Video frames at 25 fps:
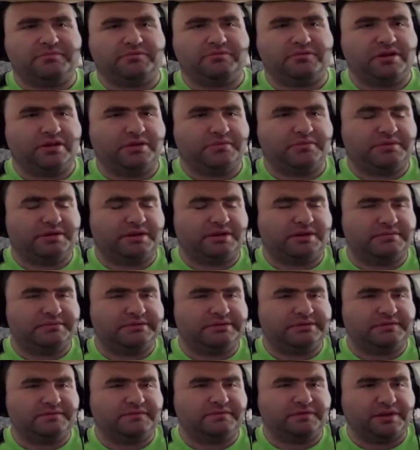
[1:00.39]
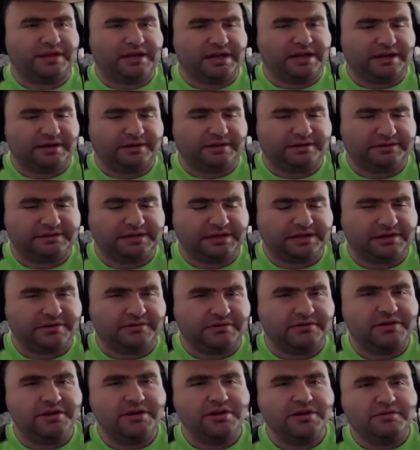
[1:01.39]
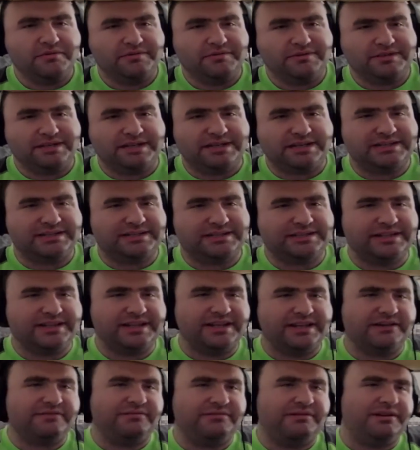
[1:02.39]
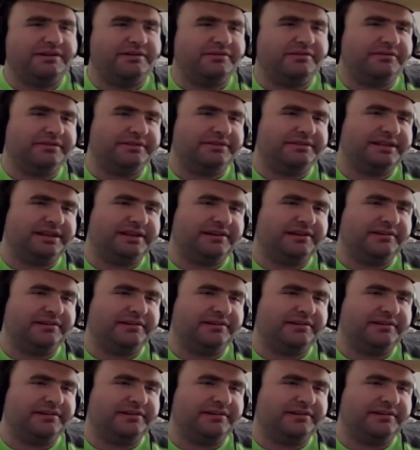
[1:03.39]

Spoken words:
problem when it comes to flyers though, which is actually something I quite noticed